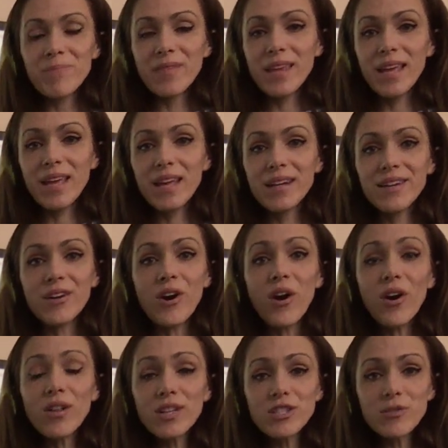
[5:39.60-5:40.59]
In
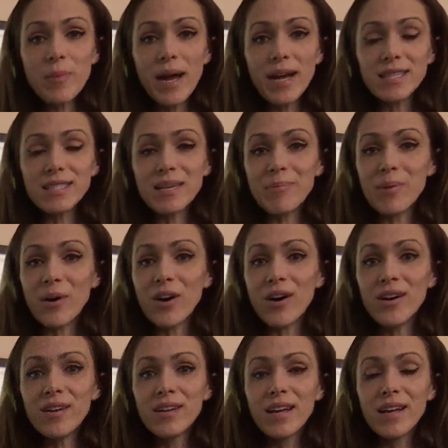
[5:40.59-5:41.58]
college
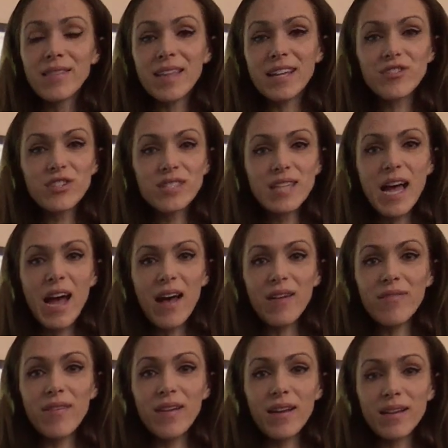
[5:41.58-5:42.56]
basketball, they just
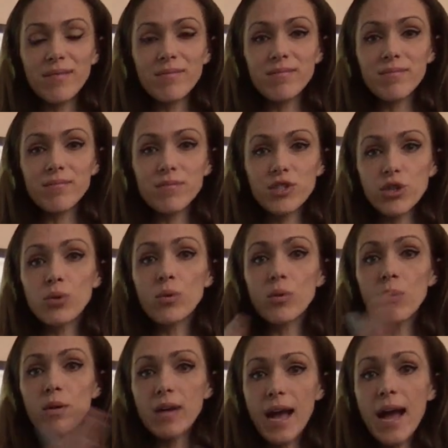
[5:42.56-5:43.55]
have
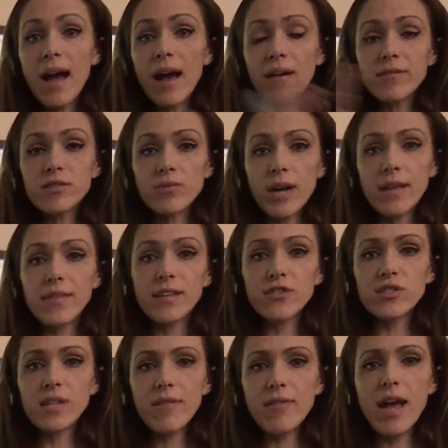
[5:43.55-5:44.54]
2 halves, right? They
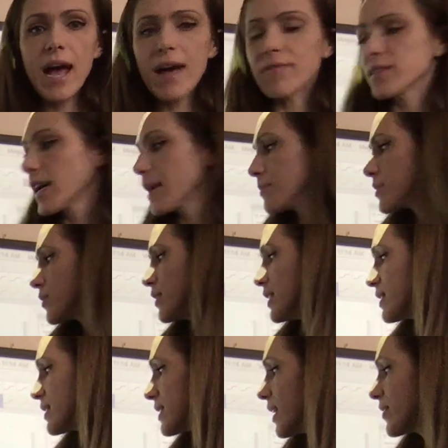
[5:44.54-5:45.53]
just have a halftime. So
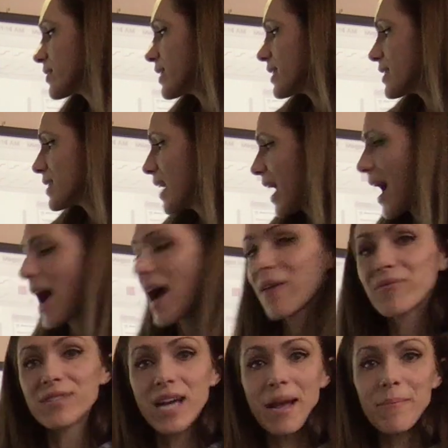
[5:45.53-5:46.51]
this tells us
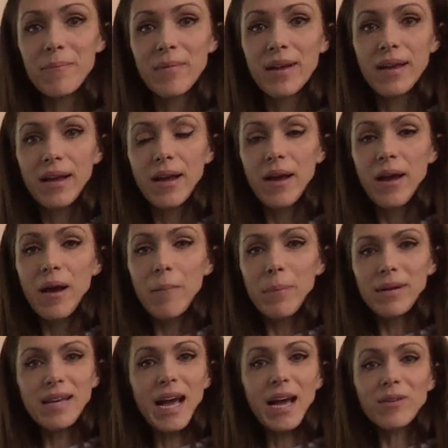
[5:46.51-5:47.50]
halftime.
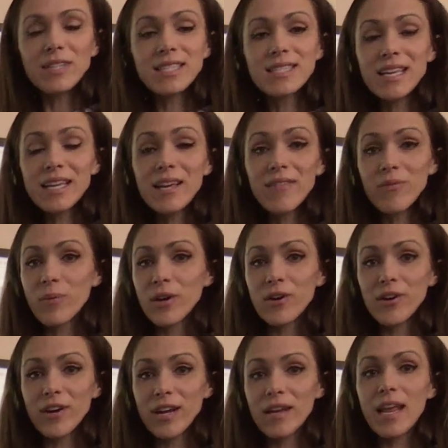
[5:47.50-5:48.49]
But now let's think if
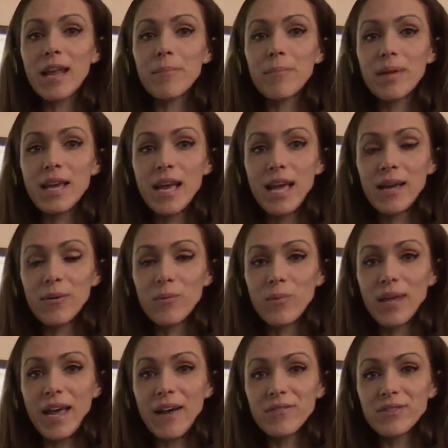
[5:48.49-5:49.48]
we're in NBA.
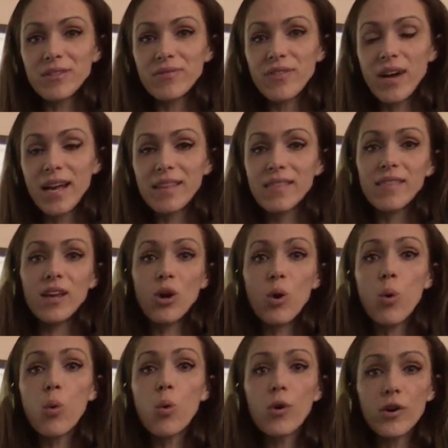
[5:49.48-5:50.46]
We have to find the
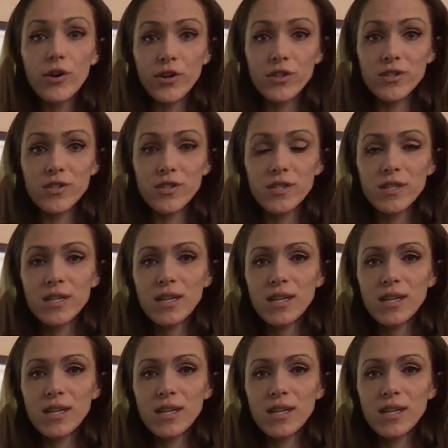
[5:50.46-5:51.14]
quarters.